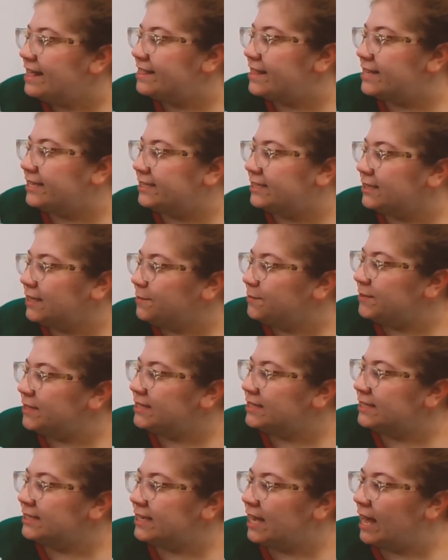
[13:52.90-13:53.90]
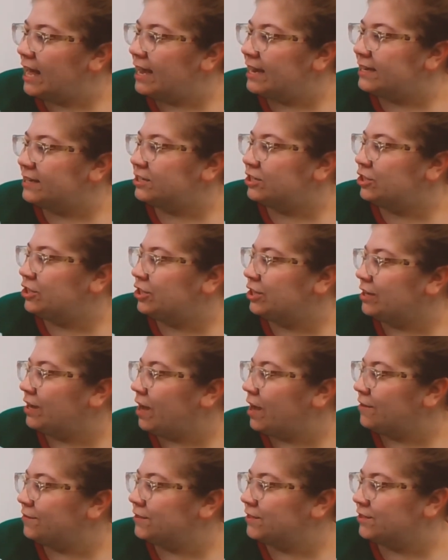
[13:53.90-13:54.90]
They slipped inside and shook
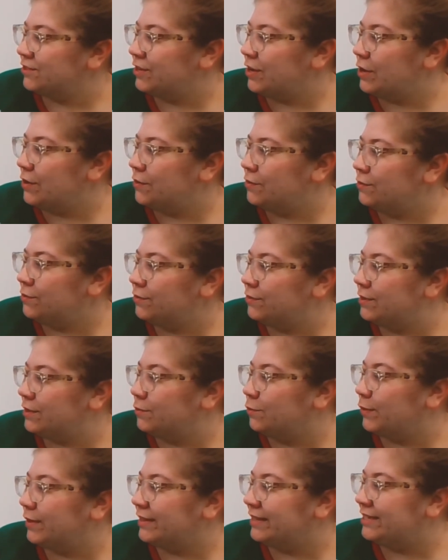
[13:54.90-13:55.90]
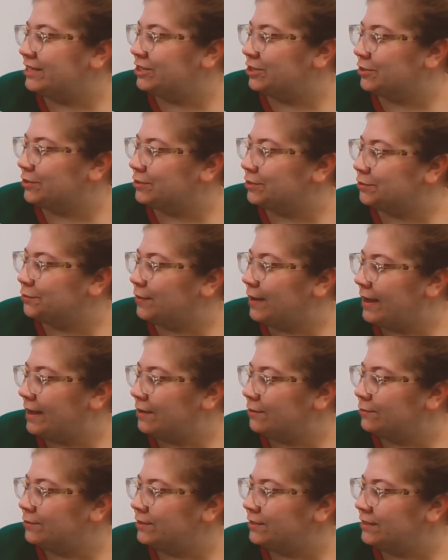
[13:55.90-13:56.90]
off snow. Then Willie turned
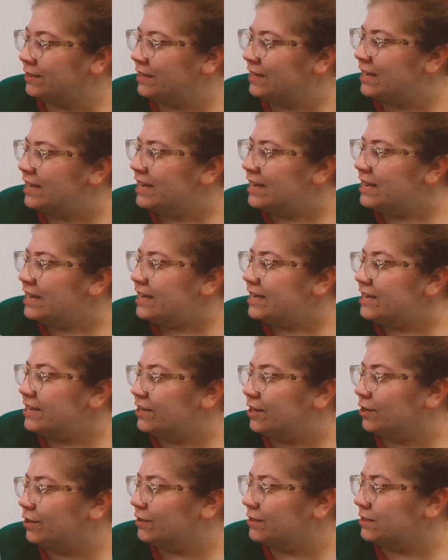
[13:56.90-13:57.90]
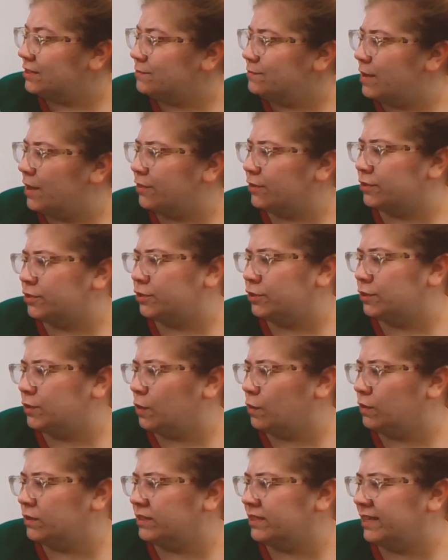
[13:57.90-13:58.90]
around. He heard his mother
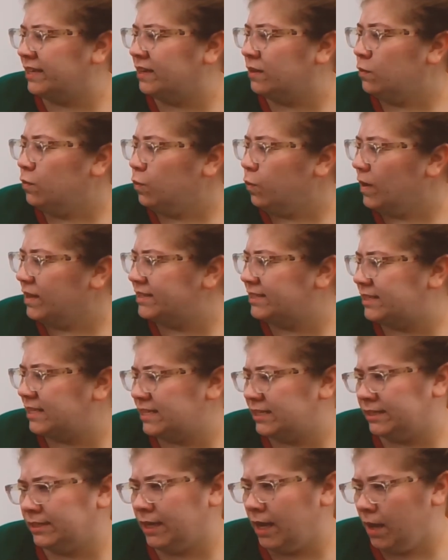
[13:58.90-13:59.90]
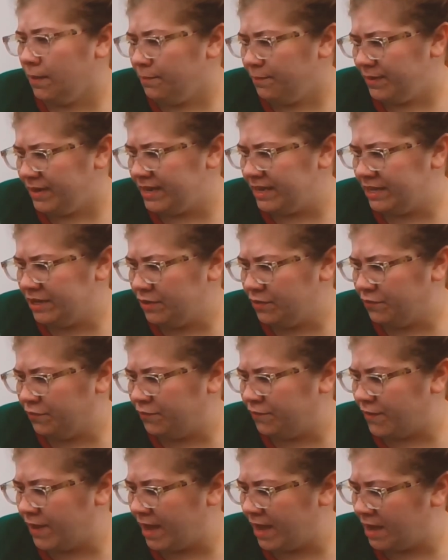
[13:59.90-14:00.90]
scolding, "What's this company you
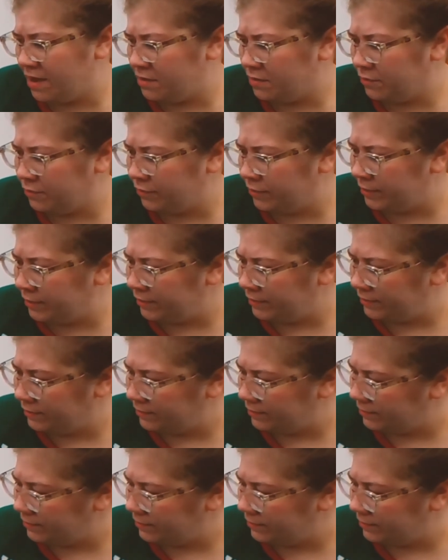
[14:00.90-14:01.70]
found?"